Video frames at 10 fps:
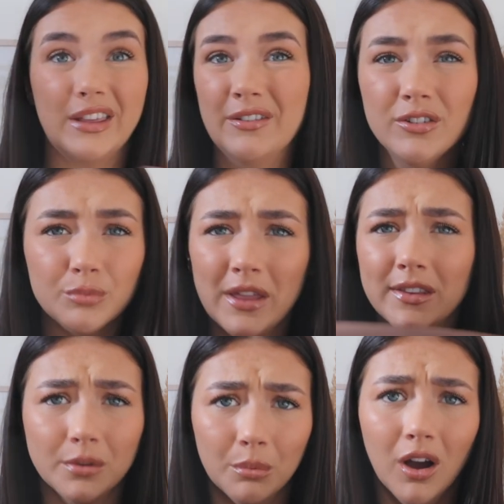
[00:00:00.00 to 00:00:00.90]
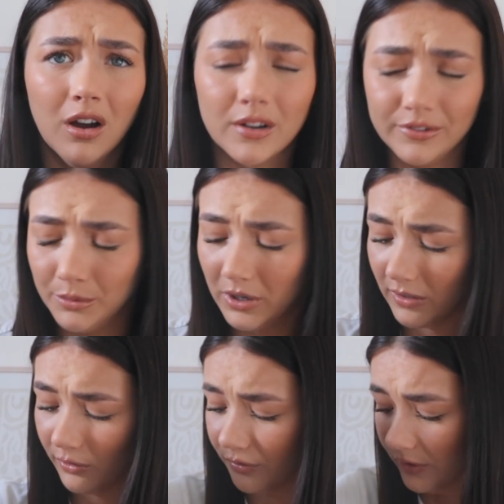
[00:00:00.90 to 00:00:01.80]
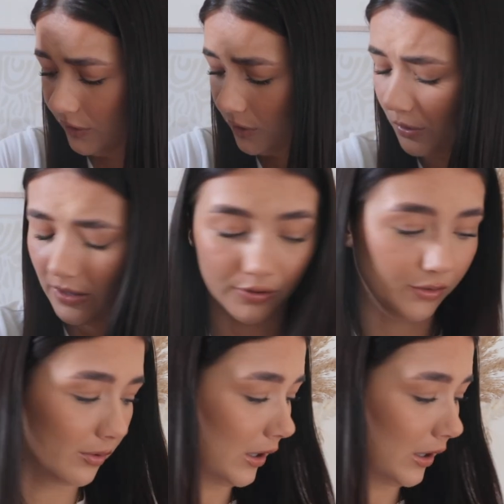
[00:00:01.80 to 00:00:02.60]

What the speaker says: Even wear these to work. If you work in an office, you can wear those to